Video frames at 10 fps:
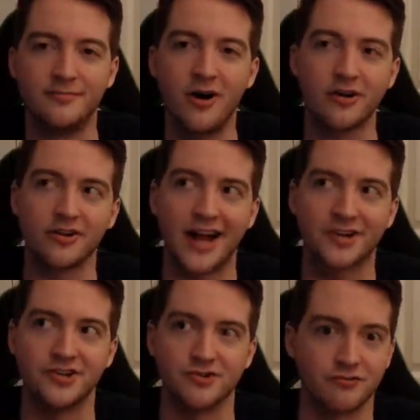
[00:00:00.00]
monk
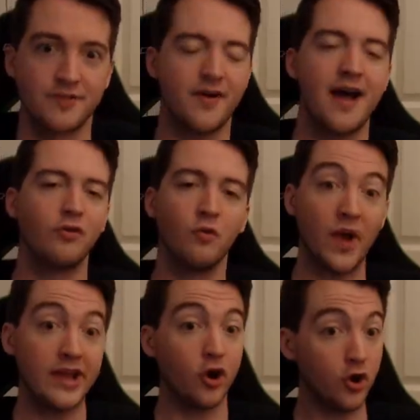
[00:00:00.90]
actually just revival
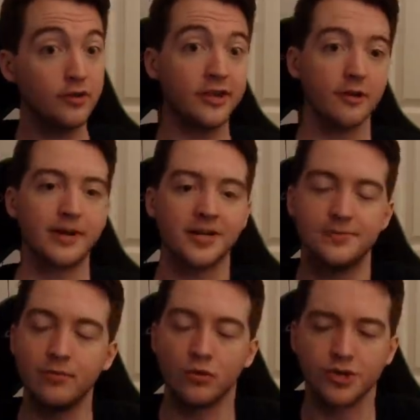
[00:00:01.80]
way earlier
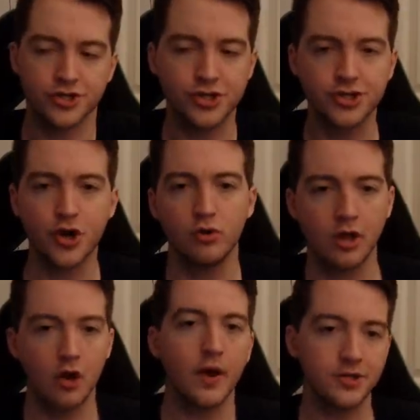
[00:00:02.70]
because people were just so
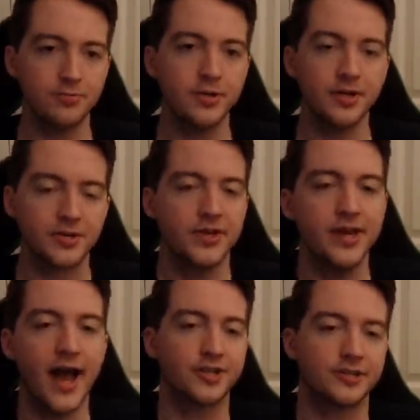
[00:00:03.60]
low HP. So
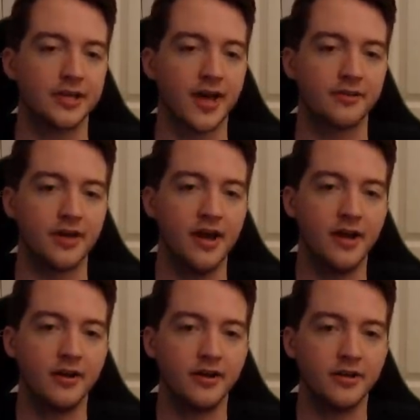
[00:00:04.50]
he actually kind of
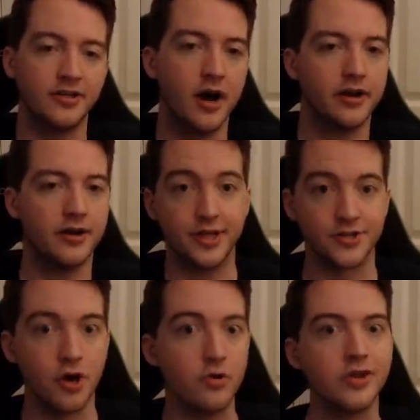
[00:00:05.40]
gutted
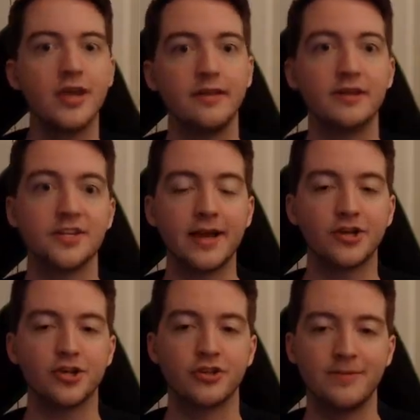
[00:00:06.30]
his own healing to
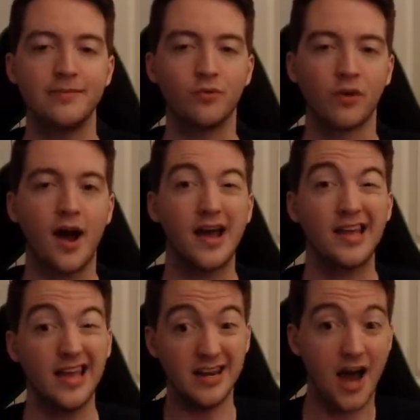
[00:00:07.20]
make sure that people were
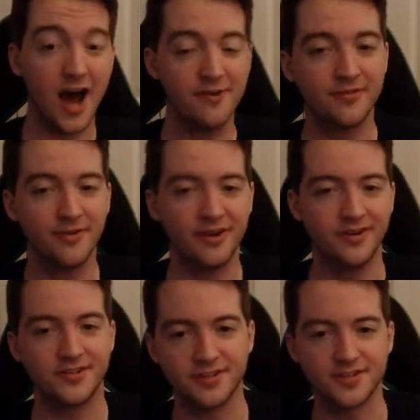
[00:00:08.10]
high enough
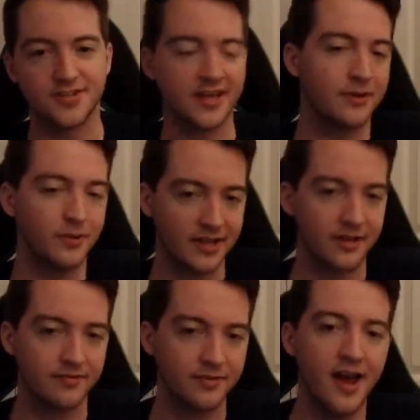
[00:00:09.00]
so that they would
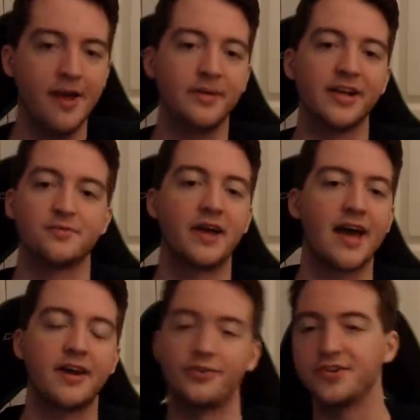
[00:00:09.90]
live, because we
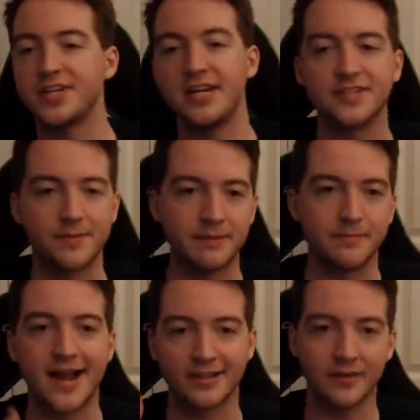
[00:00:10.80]
had other CDs
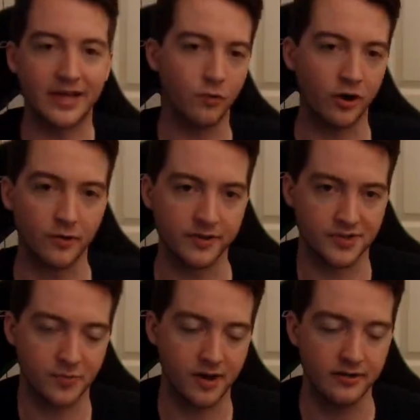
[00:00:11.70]
coming back that we could work with
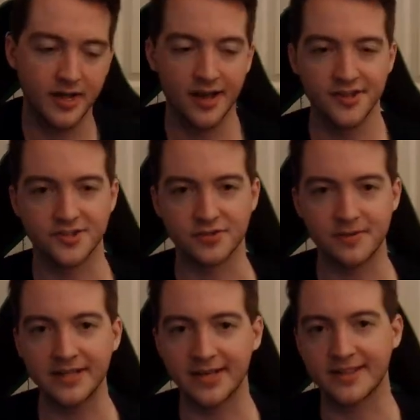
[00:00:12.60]
as well. So
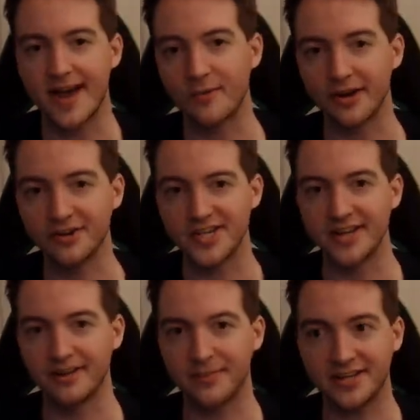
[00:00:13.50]
something like that, where you're
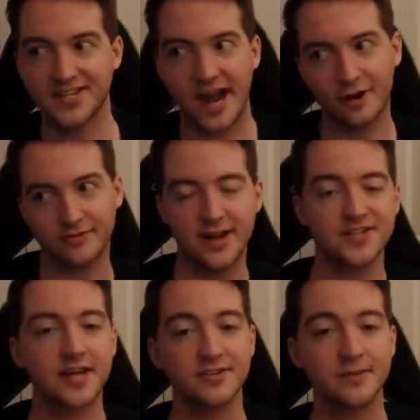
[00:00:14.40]
taking a big
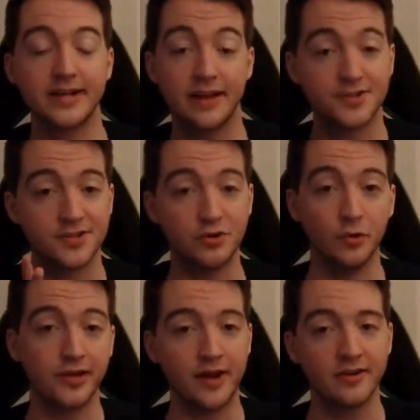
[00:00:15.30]
sacrifice out of somebody else's
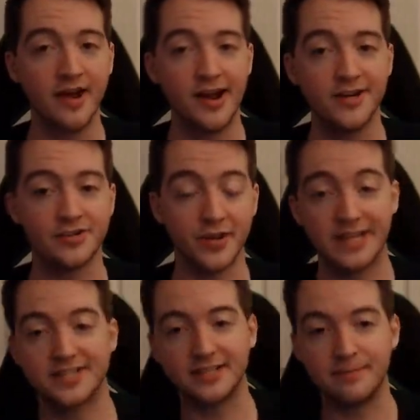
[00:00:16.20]
cooldown
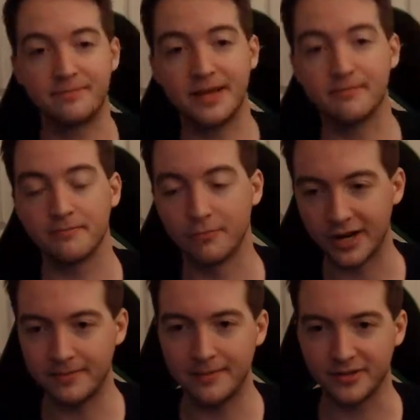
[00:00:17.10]
to instantly
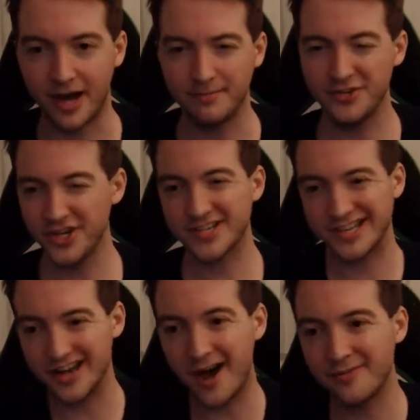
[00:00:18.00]
bring people up
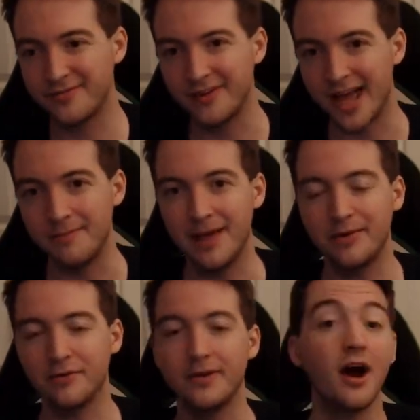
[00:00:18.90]
just enough, and
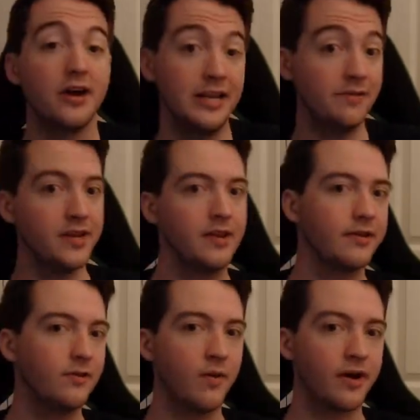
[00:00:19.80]
maybe it would be uneven
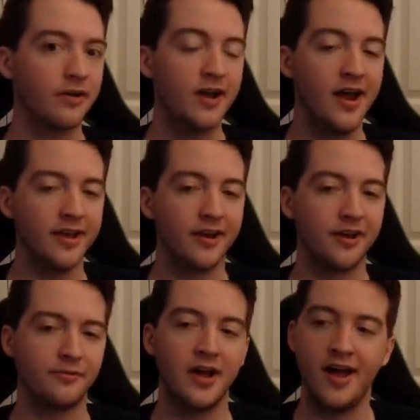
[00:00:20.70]
healing where, you
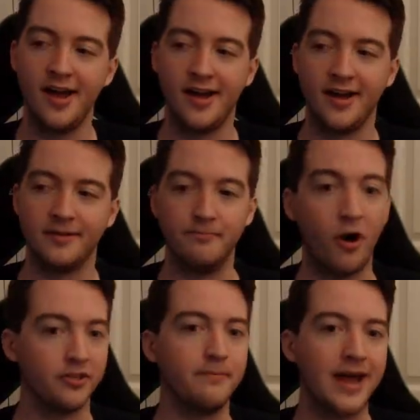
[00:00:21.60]
know,
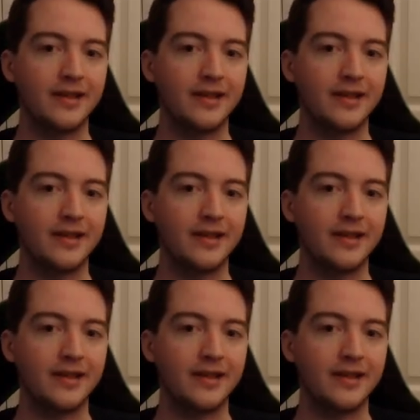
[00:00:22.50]
all the